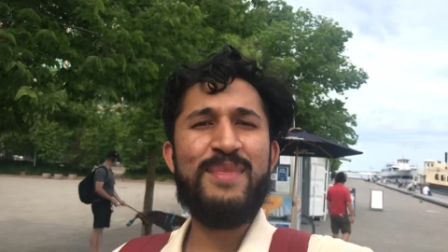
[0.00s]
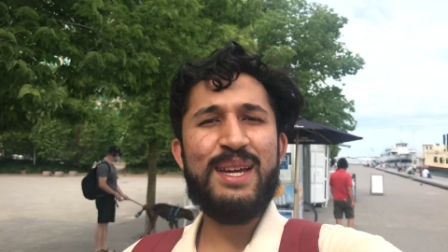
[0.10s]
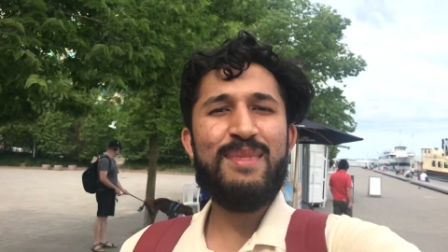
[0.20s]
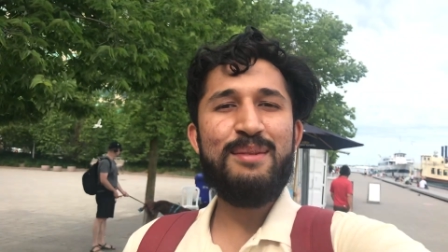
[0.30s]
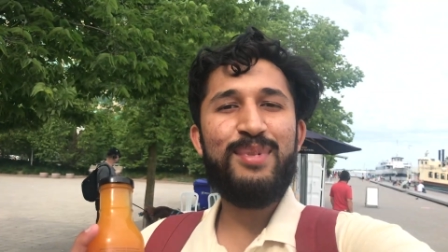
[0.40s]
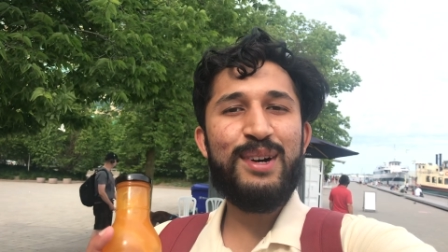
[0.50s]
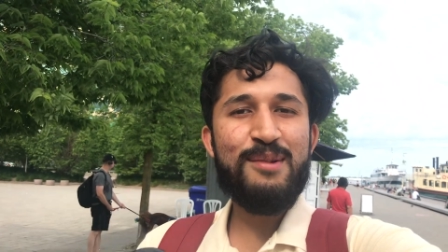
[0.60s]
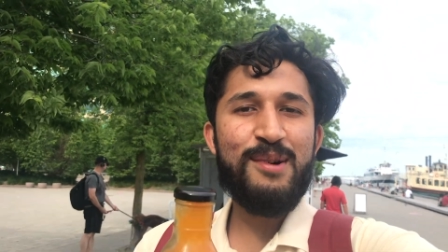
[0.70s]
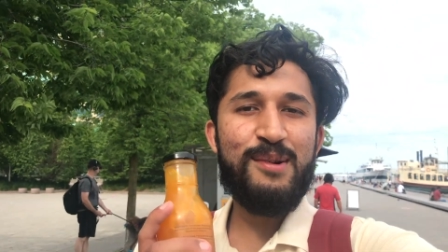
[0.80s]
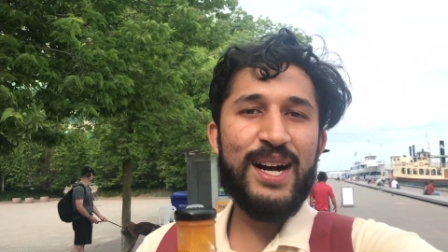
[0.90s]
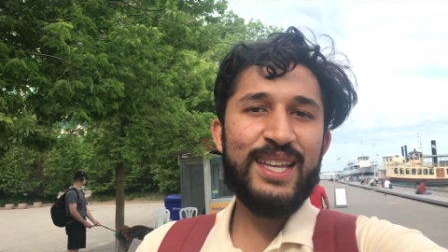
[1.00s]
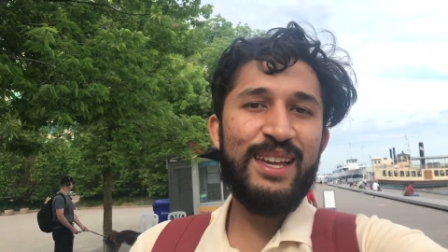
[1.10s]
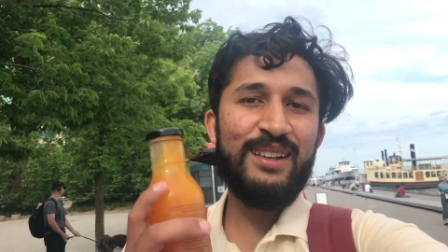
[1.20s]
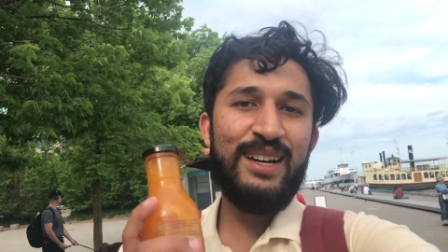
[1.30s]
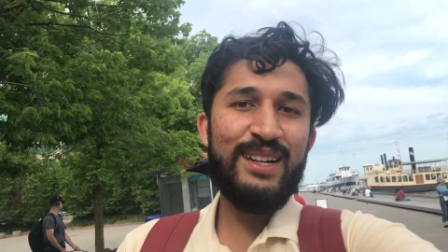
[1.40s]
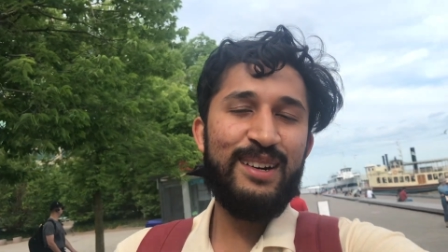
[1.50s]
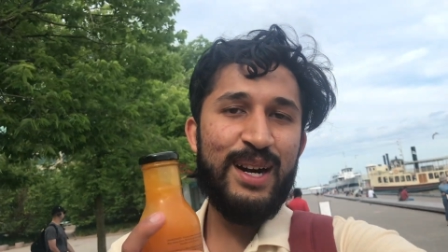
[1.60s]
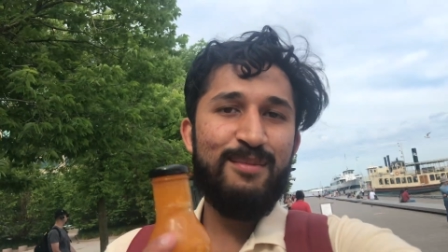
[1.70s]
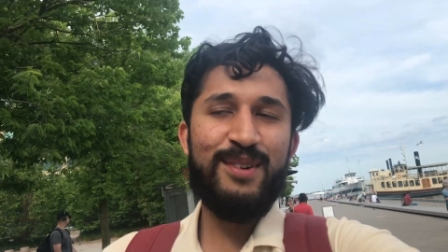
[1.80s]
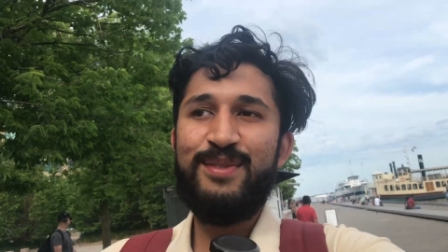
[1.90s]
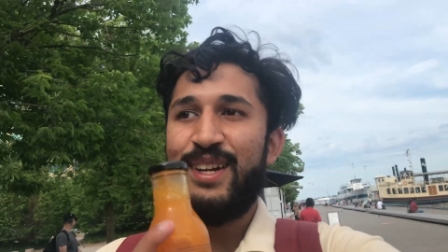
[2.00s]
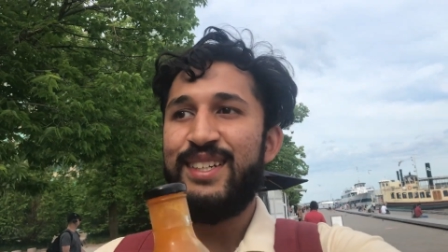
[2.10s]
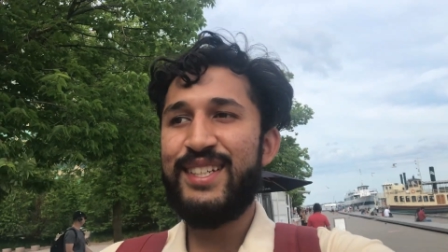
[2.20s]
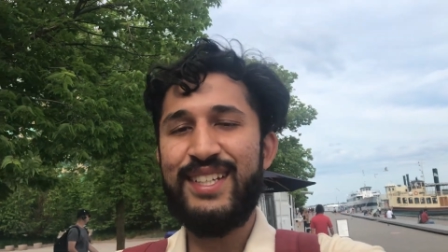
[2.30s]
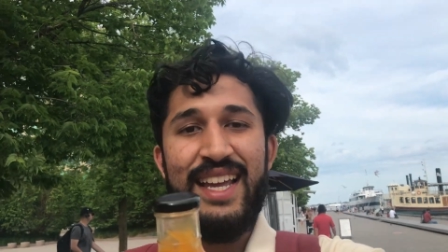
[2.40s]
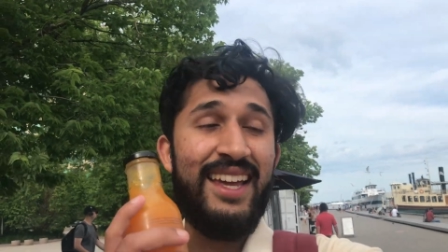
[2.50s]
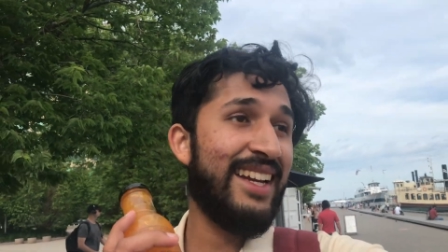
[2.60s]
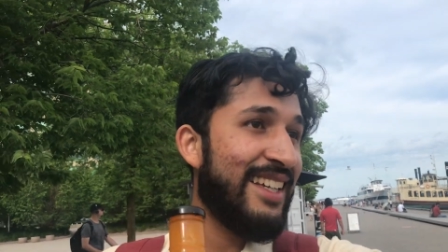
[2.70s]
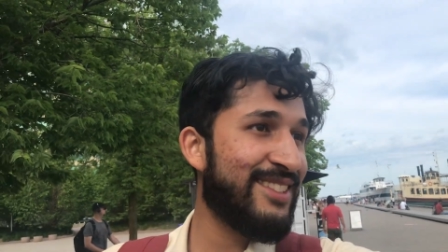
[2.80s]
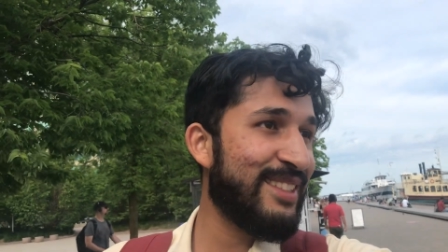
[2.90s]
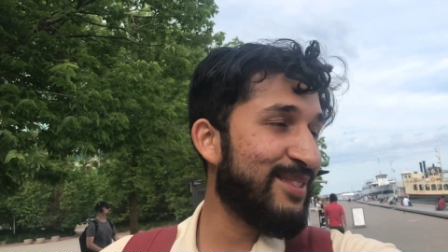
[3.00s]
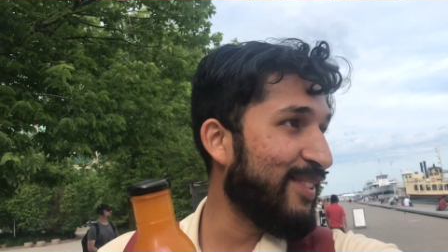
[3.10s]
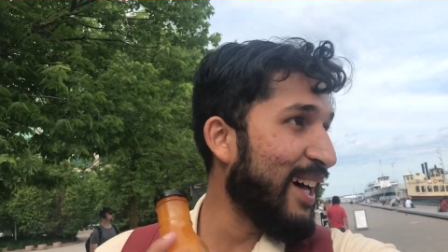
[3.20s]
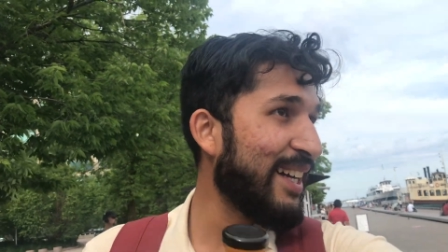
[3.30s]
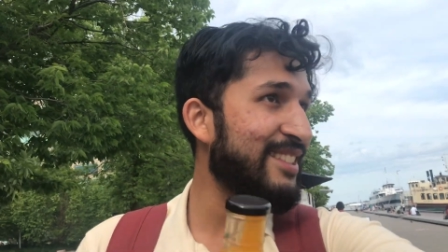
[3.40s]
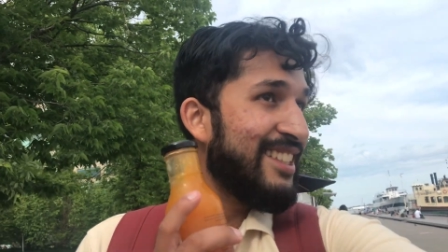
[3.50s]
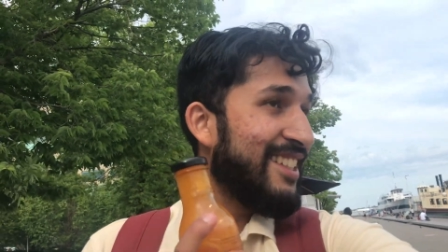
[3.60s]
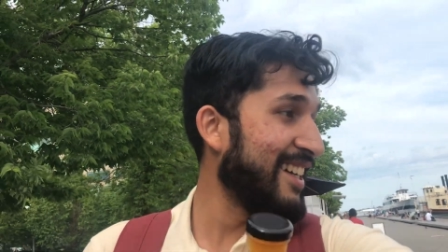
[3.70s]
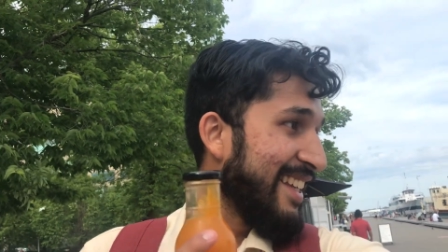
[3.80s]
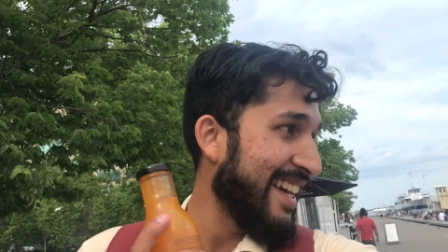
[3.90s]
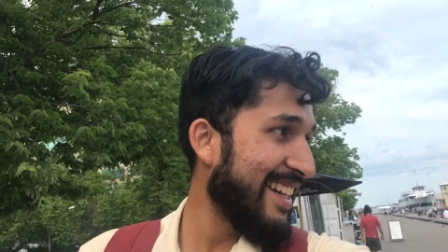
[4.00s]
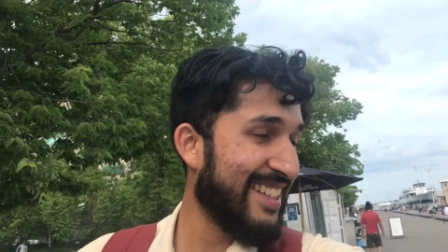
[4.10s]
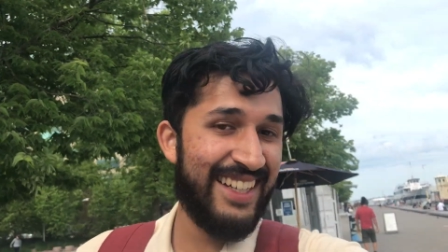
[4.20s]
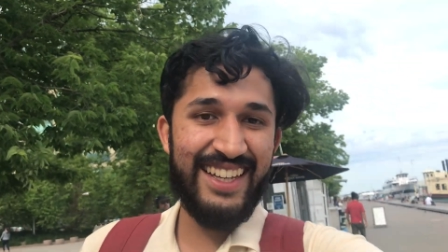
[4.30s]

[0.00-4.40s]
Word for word: Me and my boy were walking along Harbour Front, and I guess this vlog isn't done yet.